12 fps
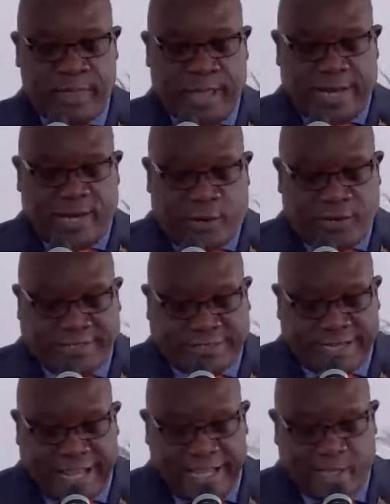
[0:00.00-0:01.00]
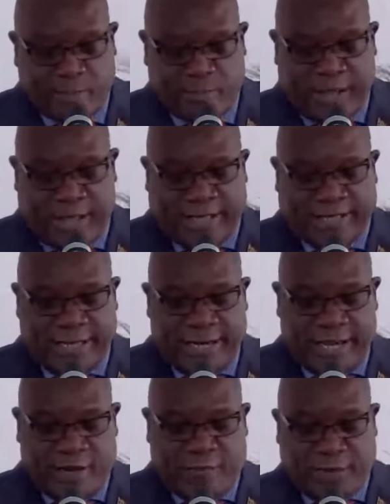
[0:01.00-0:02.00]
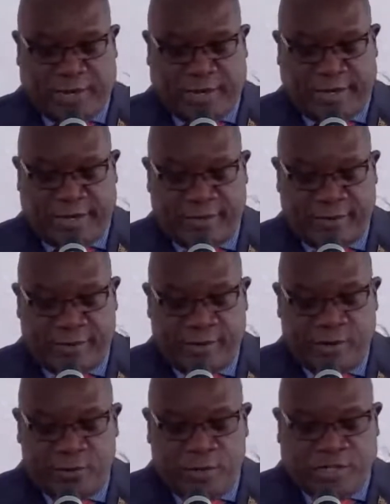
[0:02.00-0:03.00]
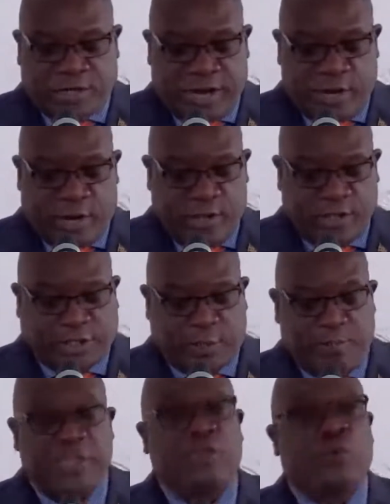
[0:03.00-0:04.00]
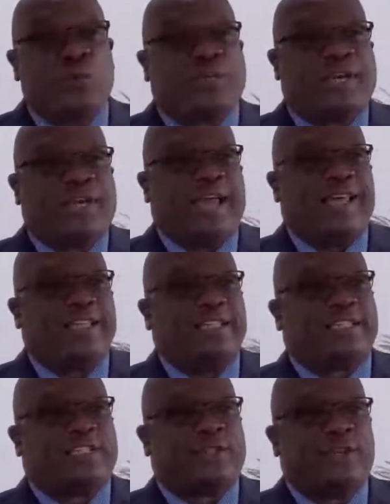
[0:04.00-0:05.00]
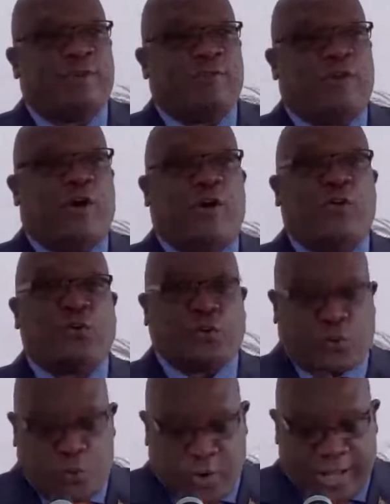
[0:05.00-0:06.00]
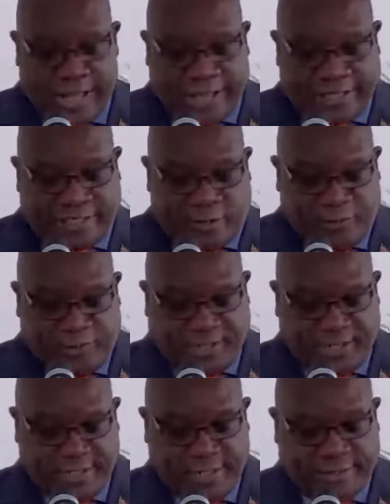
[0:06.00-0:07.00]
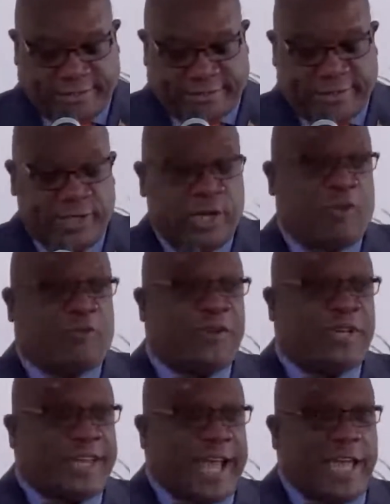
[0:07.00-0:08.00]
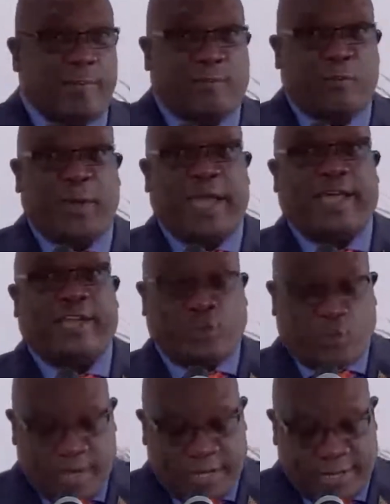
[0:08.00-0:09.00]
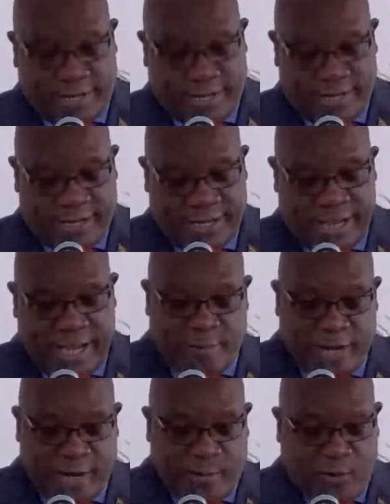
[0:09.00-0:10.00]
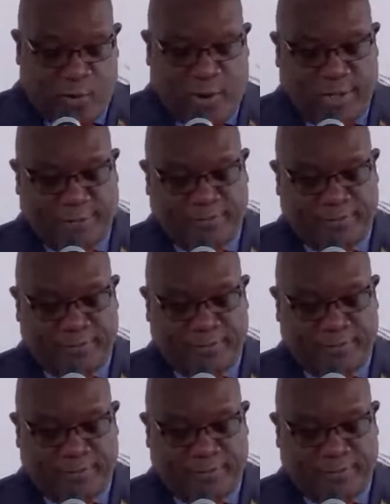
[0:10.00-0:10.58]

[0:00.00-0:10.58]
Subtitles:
an on-site parking area, which can also be utilized for outdoor activities of the type we are doing, and many more.